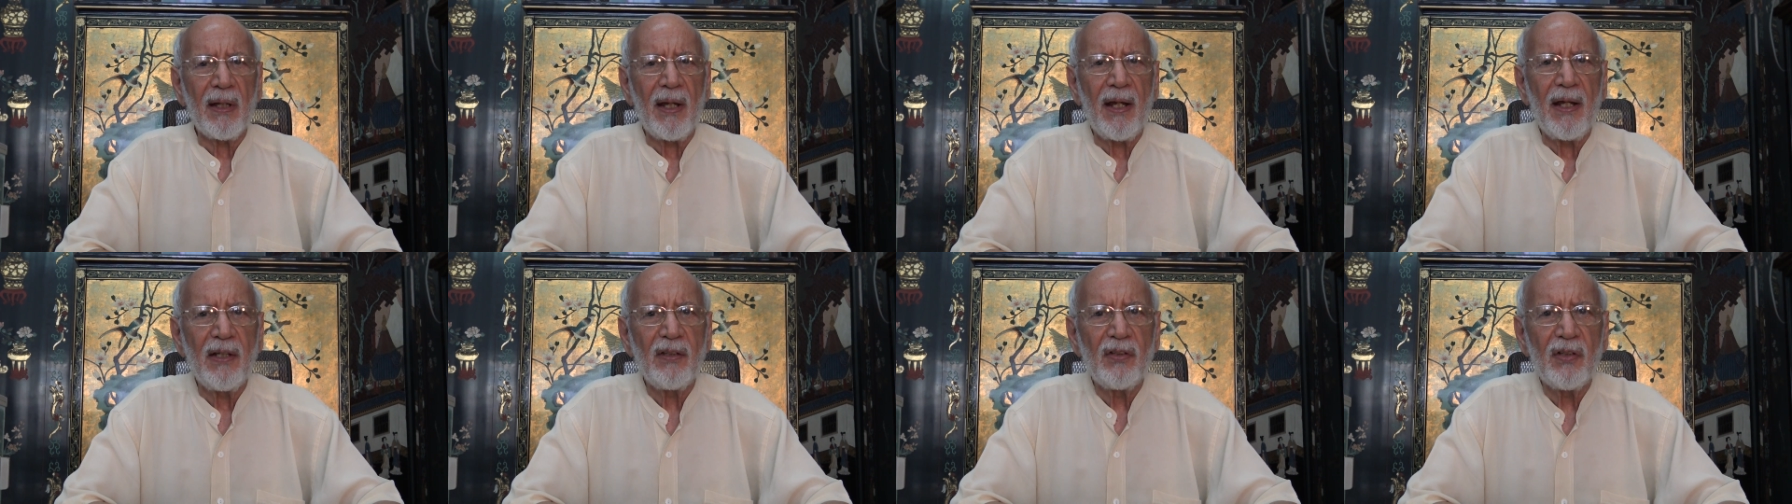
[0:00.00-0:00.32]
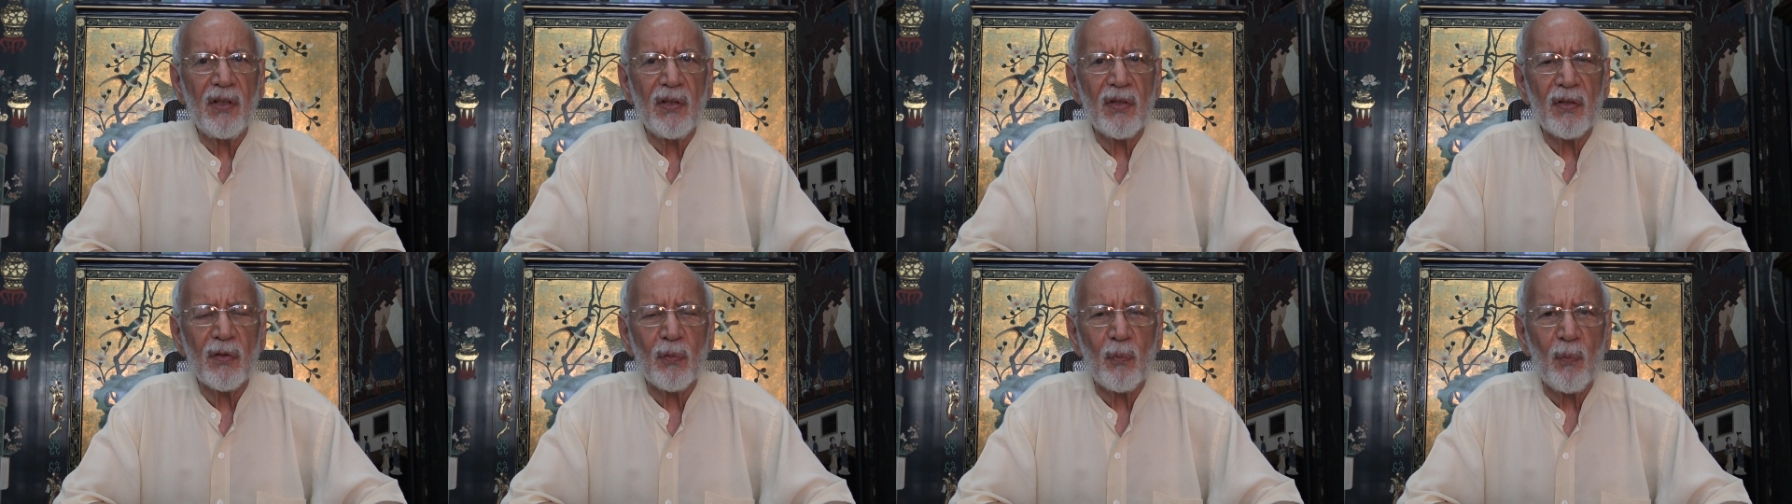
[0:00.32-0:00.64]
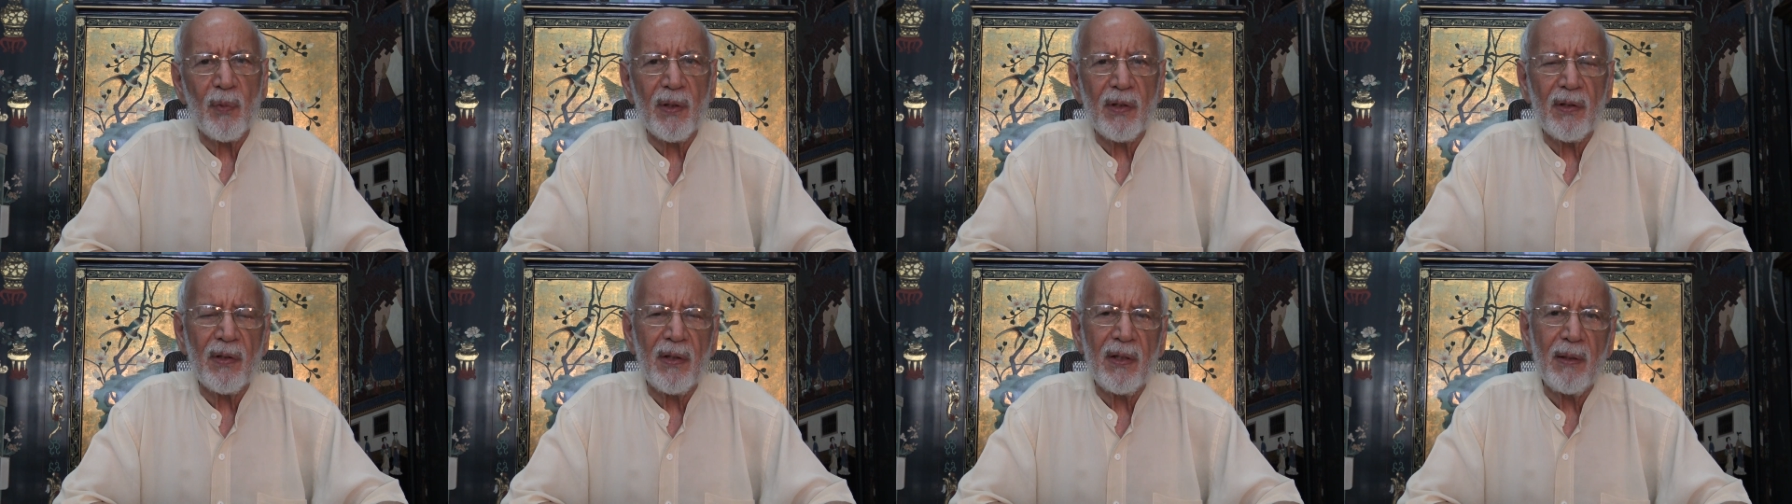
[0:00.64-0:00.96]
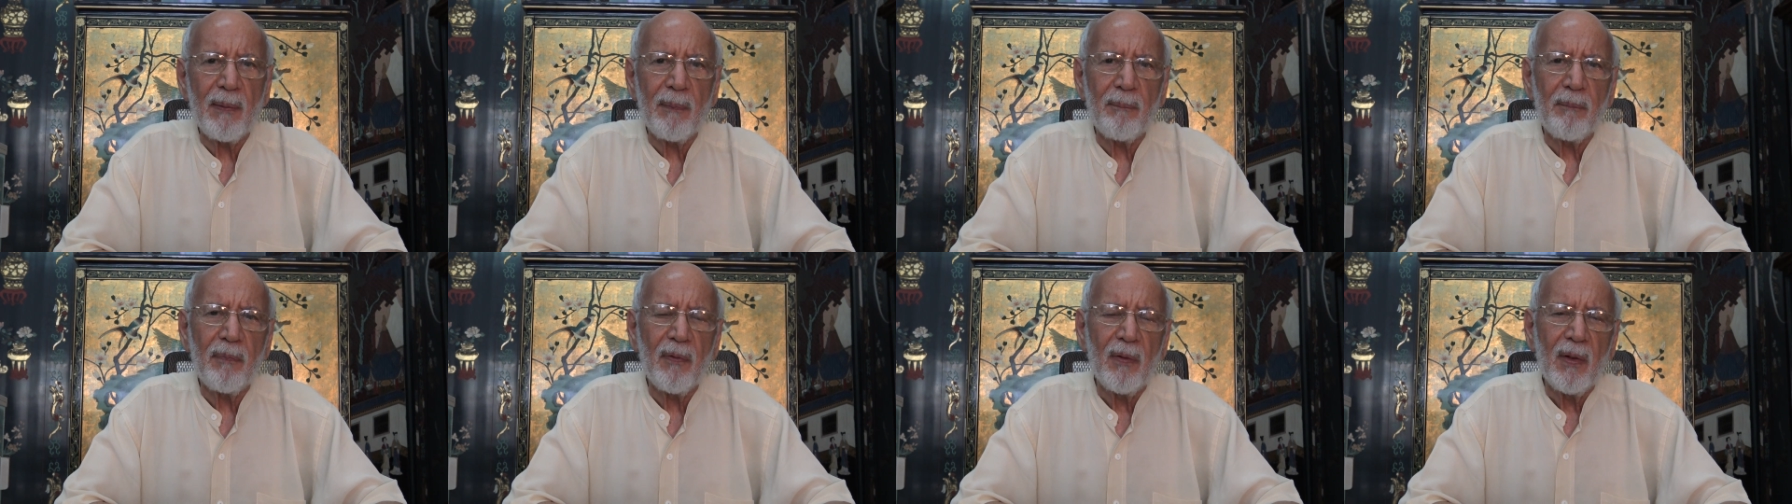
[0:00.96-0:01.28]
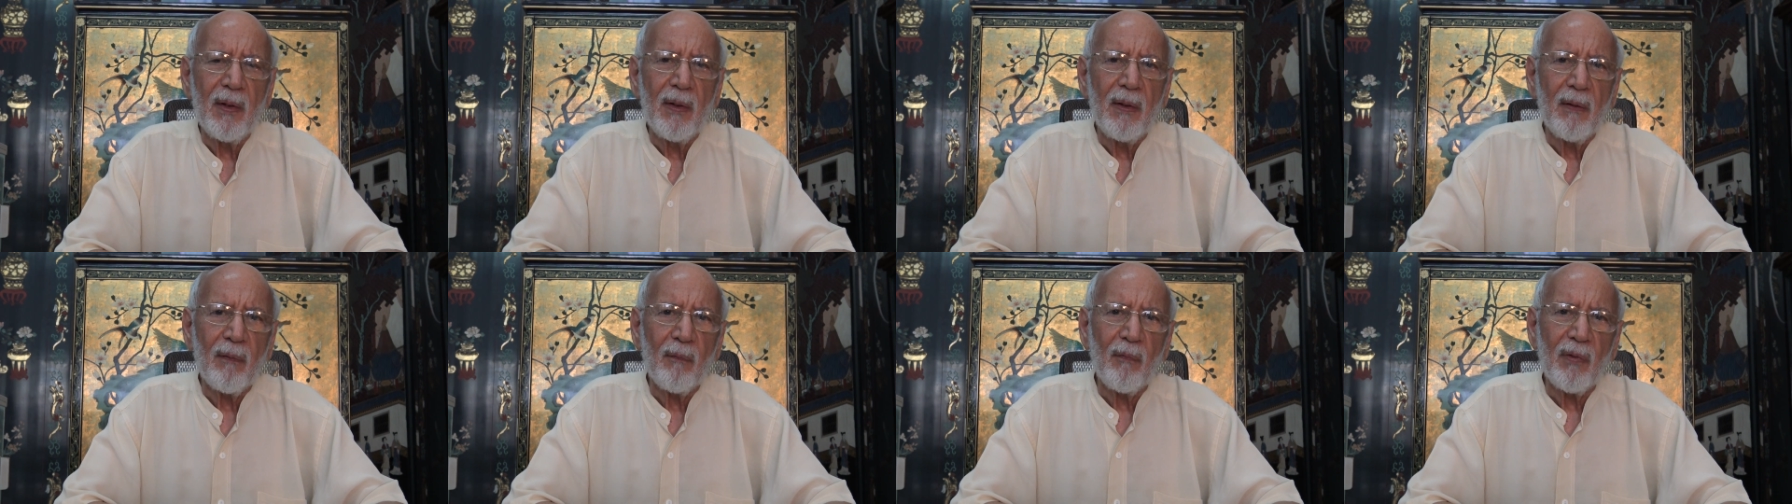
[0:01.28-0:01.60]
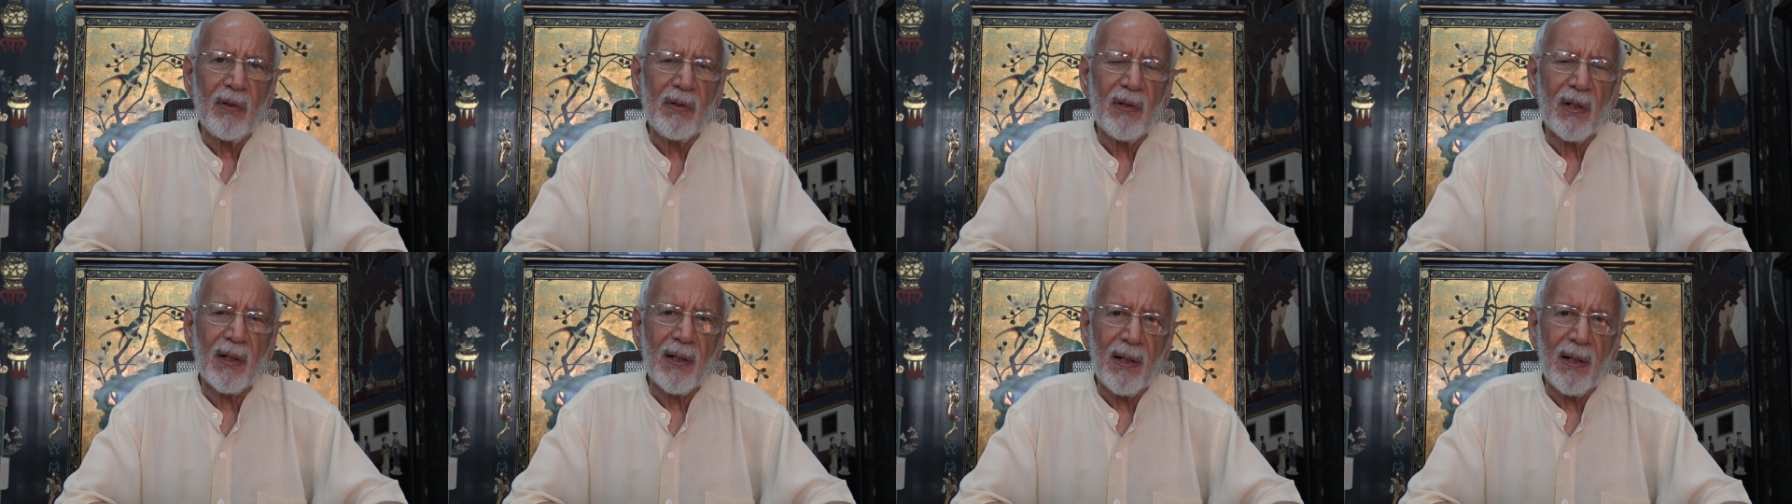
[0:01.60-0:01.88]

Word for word: ages with the with the